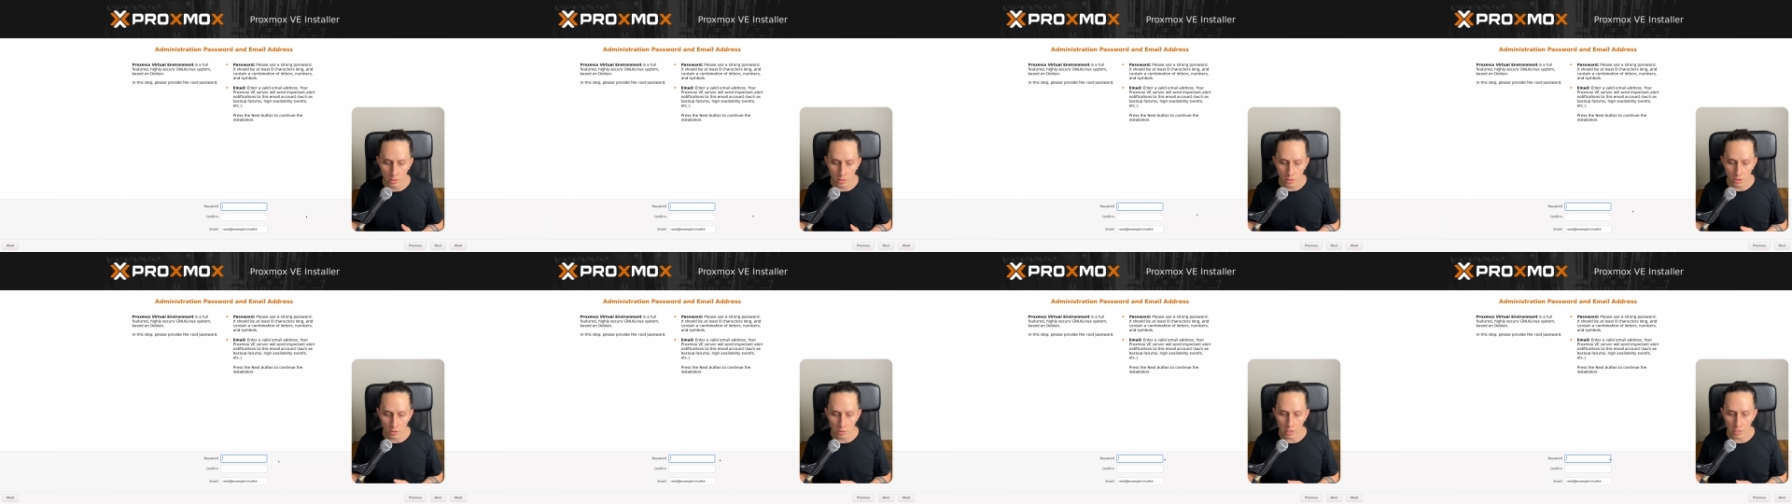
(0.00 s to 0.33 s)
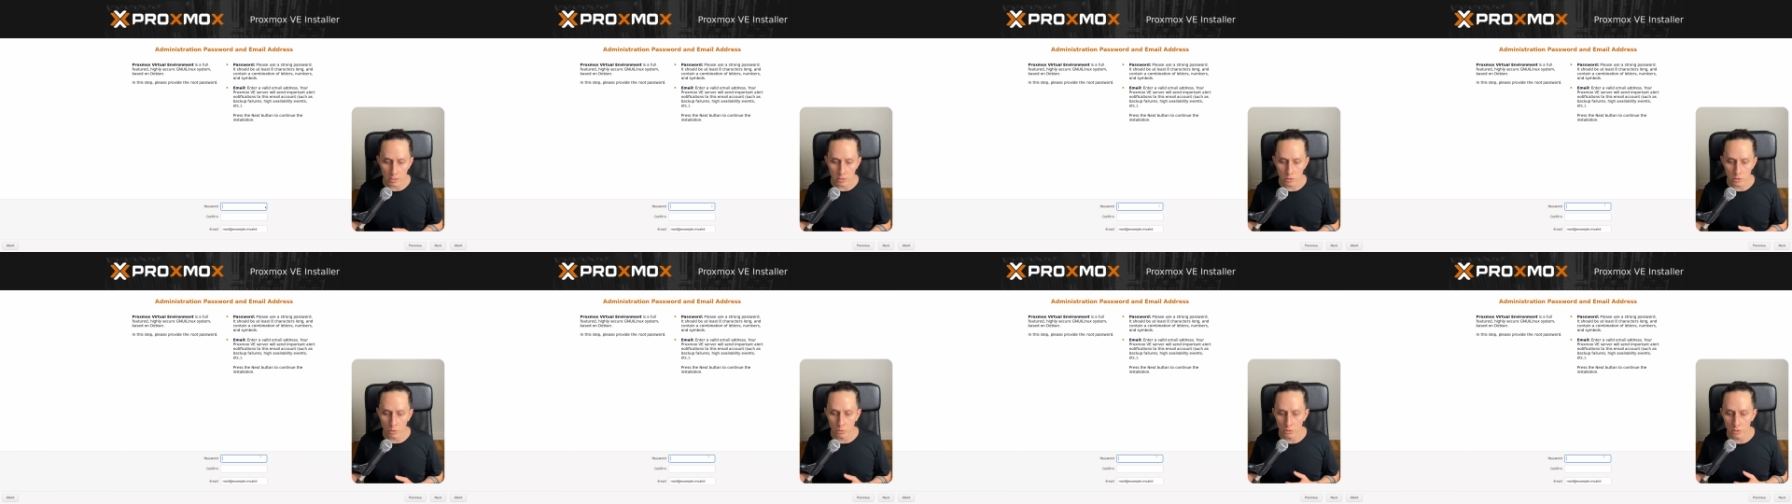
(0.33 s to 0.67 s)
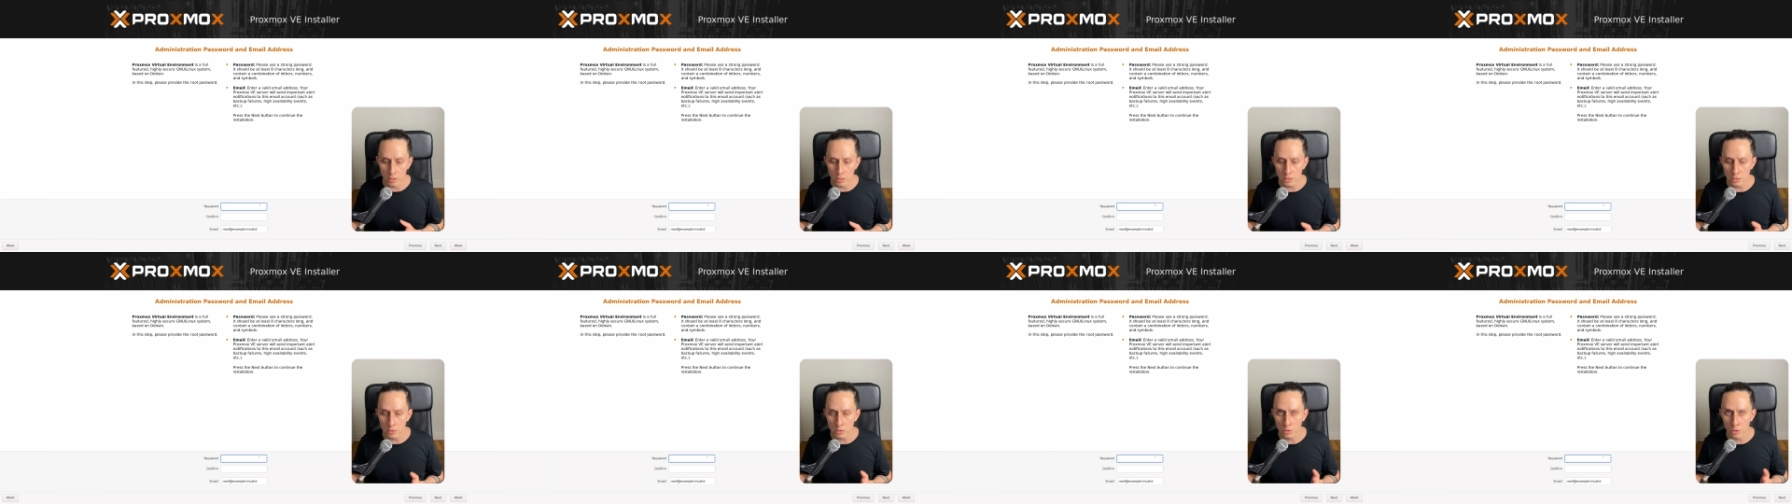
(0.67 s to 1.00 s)
All right, so
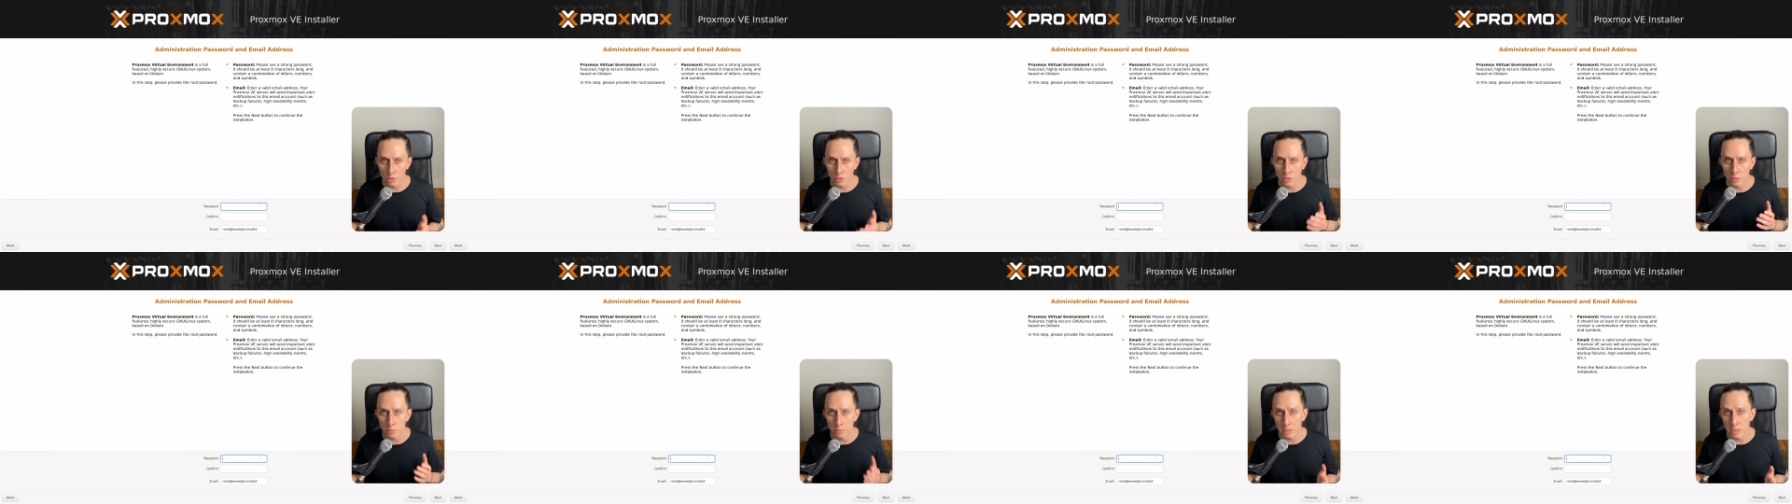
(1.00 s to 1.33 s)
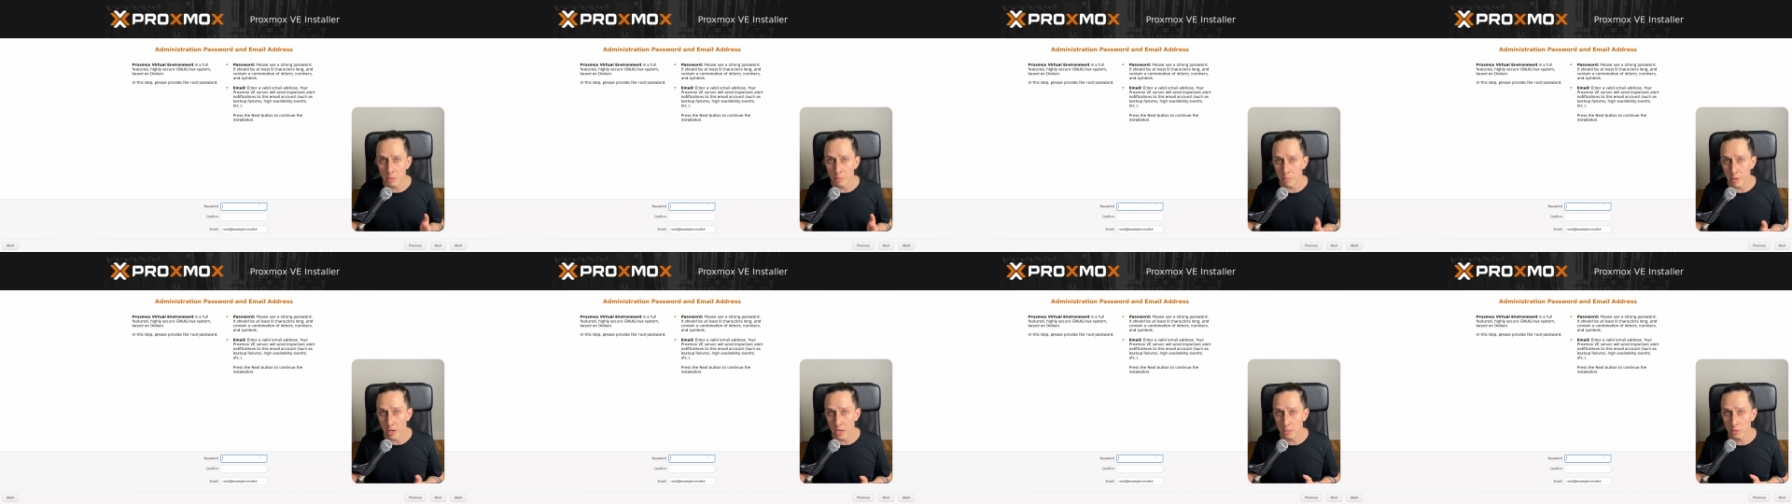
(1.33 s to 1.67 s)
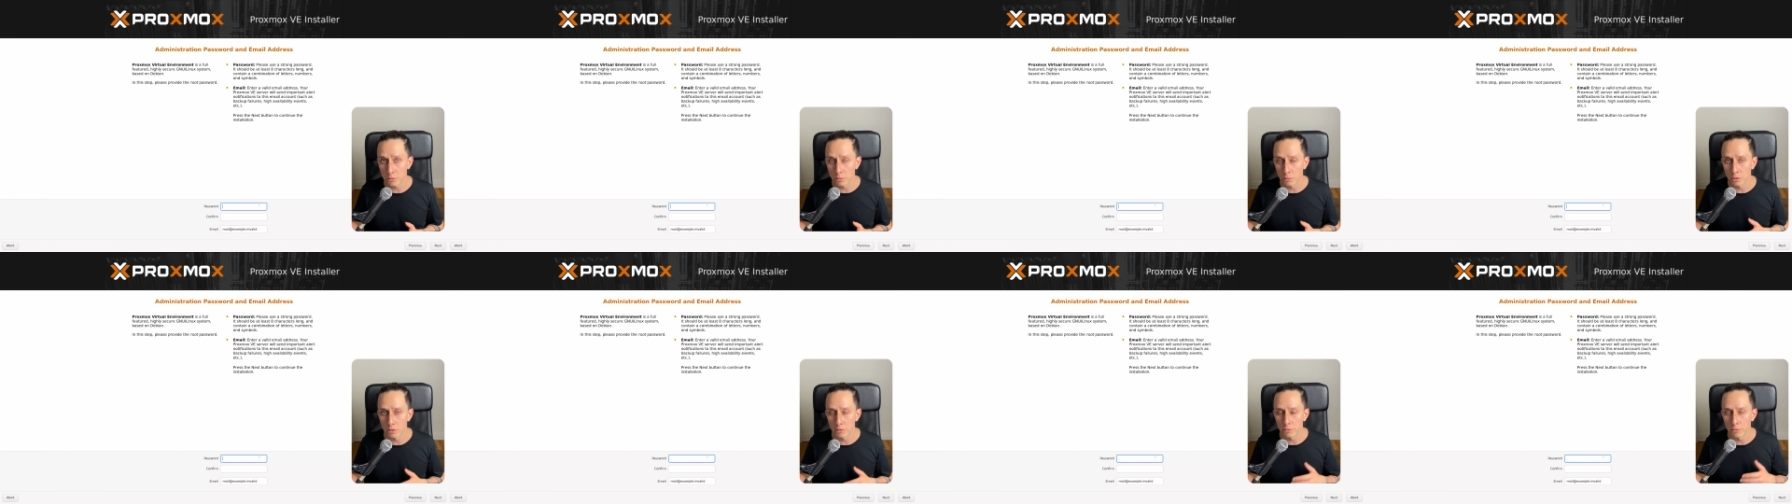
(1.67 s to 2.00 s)
this is going to be the
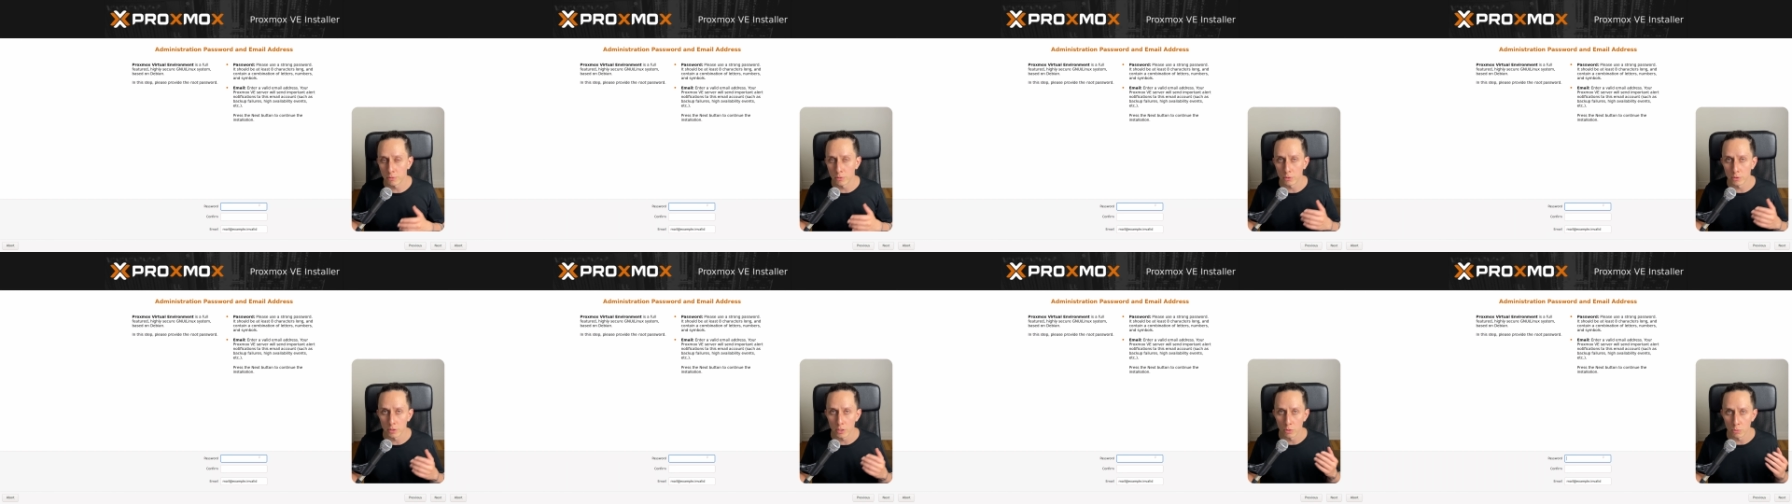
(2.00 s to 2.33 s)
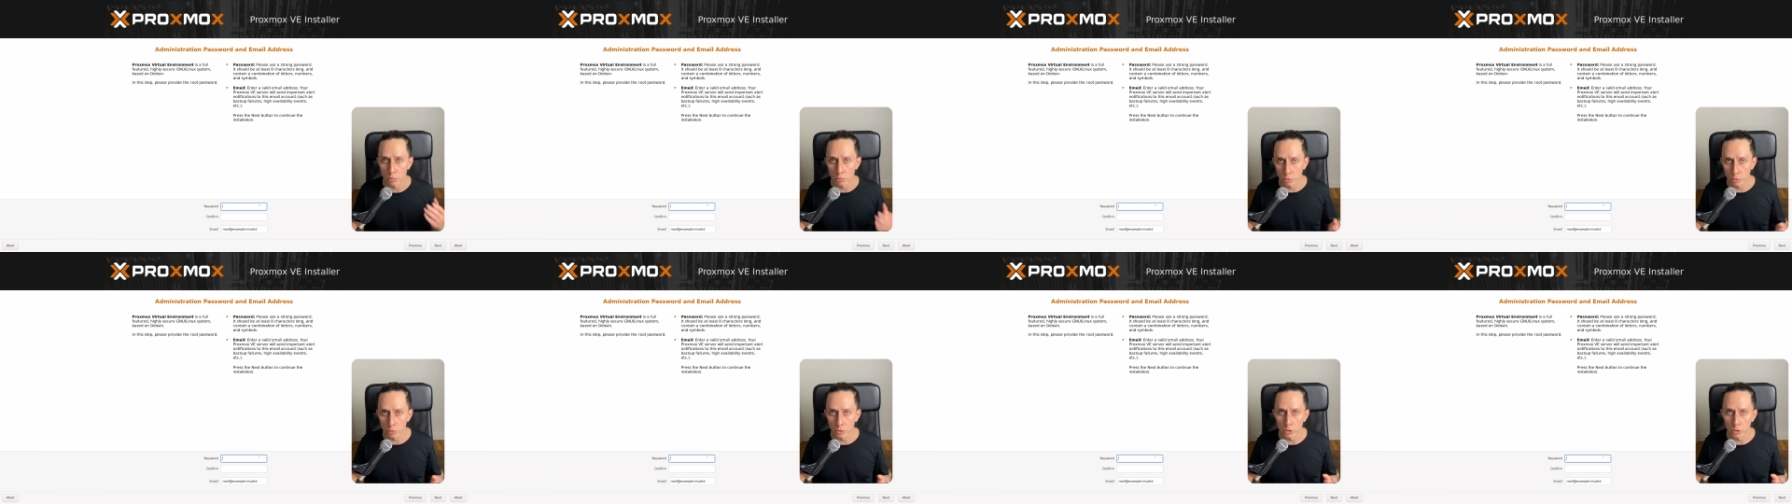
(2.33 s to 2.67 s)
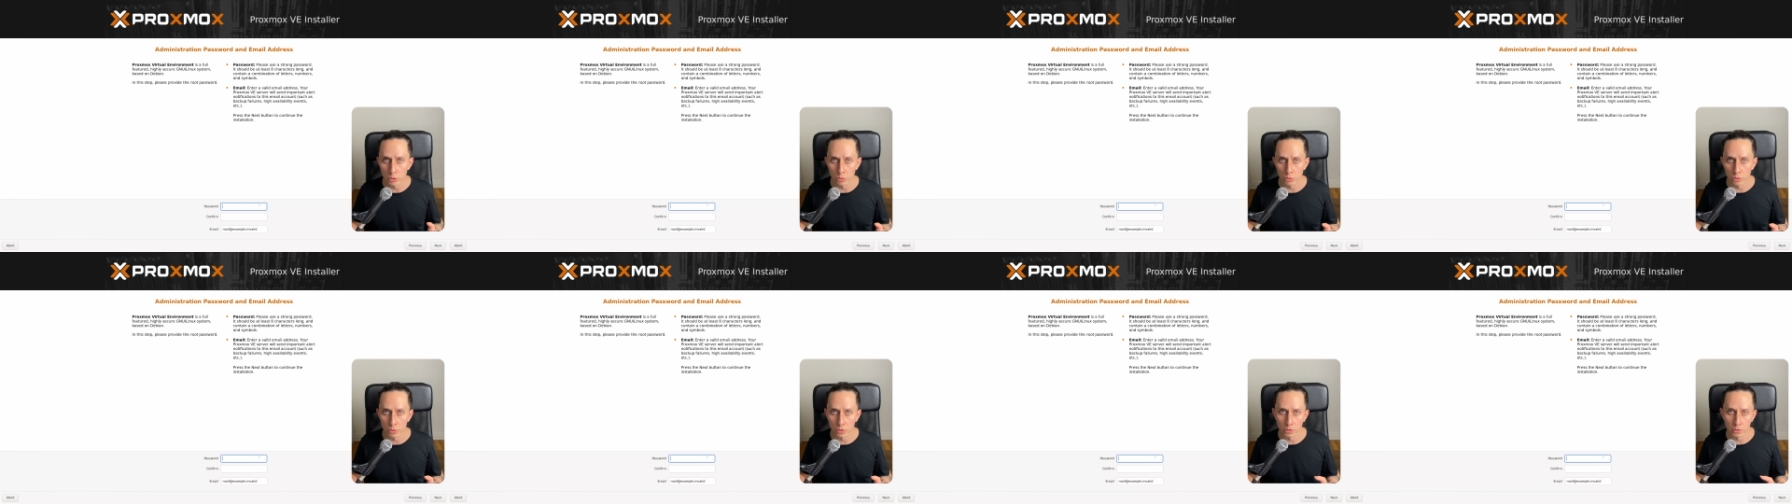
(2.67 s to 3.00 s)
password for the root
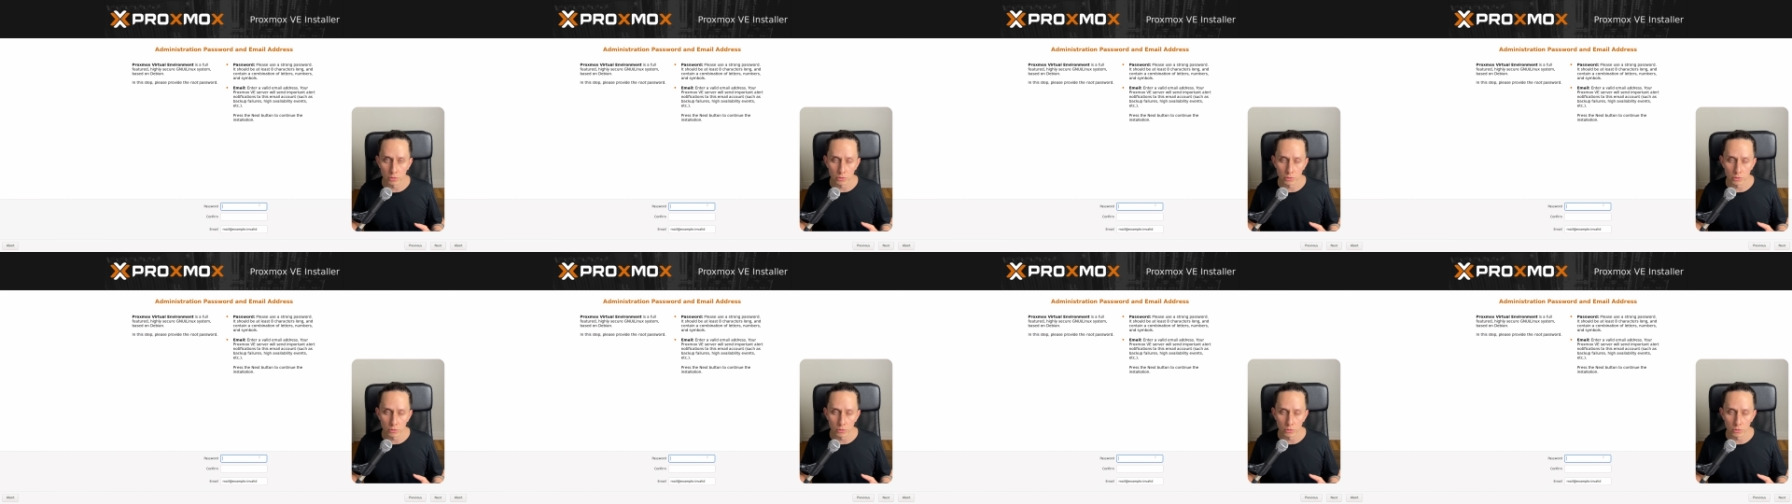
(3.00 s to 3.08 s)
user.